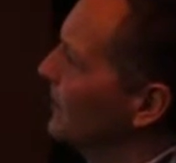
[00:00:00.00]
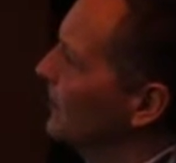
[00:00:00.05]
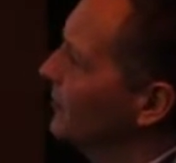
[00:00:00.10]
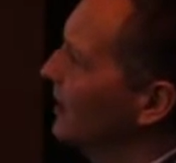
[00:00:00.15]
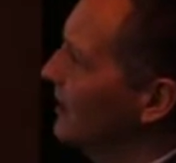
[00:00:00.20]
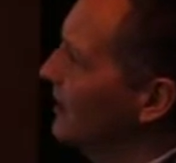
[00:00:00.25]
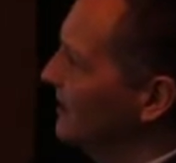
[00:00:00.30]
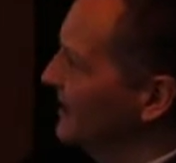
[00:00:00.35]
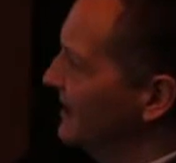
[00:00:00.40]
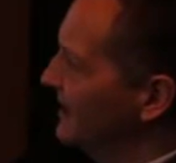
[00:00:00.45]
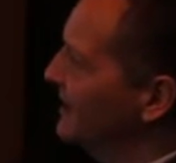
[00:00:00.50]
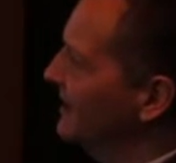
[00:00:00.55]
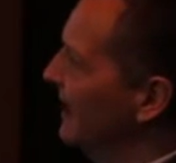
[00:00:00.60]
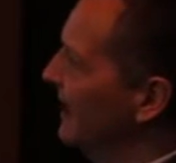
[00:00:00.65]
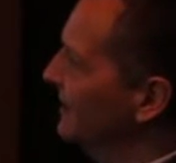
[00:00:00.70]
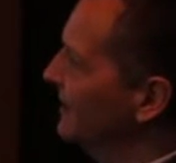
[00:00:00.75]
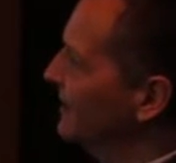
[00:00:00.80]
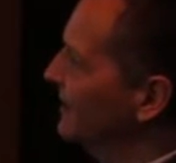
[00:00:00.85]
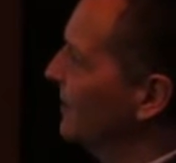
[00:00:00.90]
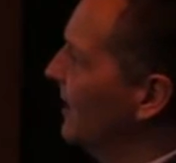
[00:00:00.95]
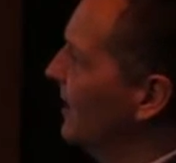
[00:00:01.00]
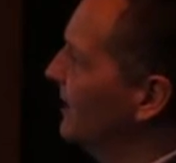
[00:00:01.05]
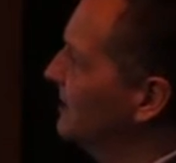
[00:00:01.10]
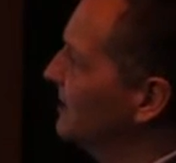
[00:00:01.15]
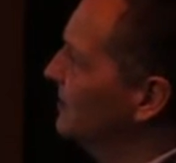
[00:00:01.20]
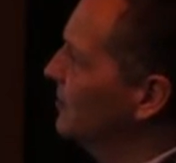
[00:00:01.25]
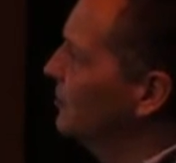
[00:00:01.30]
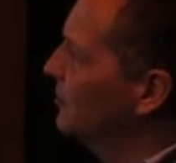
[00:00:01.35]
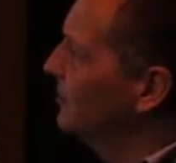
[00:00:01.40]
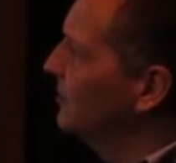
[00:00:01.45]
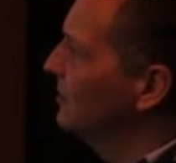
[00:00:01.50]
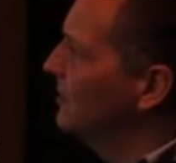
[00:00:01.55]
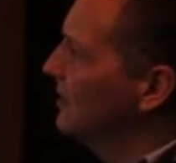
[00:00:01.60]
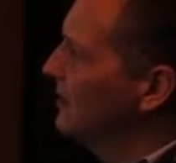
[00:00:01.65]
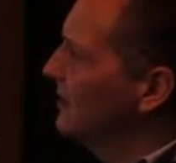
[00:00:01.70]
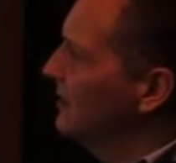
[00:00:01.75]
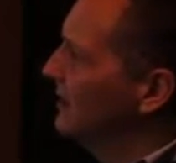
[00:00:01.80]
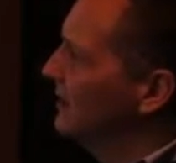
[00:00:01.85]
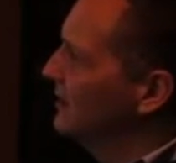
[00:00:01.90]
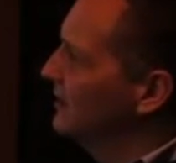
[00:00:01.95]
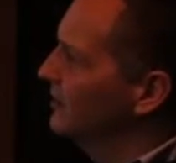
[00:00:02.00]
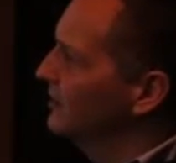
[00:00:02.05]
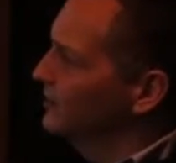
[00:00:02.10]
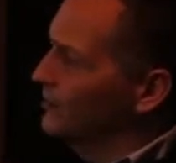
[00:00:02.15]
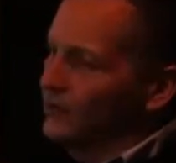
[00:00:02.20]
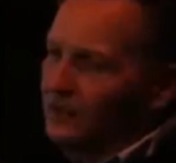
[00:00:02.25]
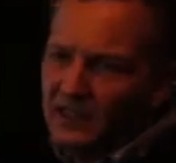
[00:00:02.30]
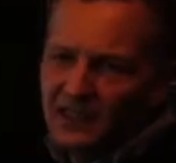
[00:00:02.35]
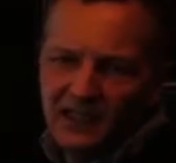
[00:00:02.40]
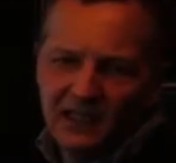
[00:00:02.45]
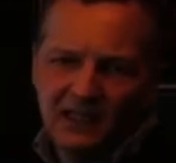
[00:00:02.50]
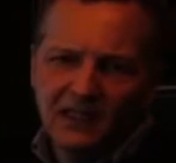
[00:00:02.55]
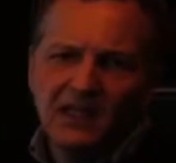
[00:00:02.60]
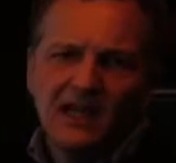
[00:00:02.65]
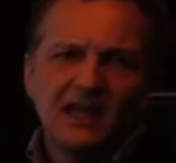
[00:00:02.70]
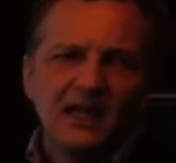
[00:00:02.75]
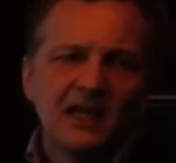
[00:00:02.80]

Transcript: Try to be as exact as possible. Certainly,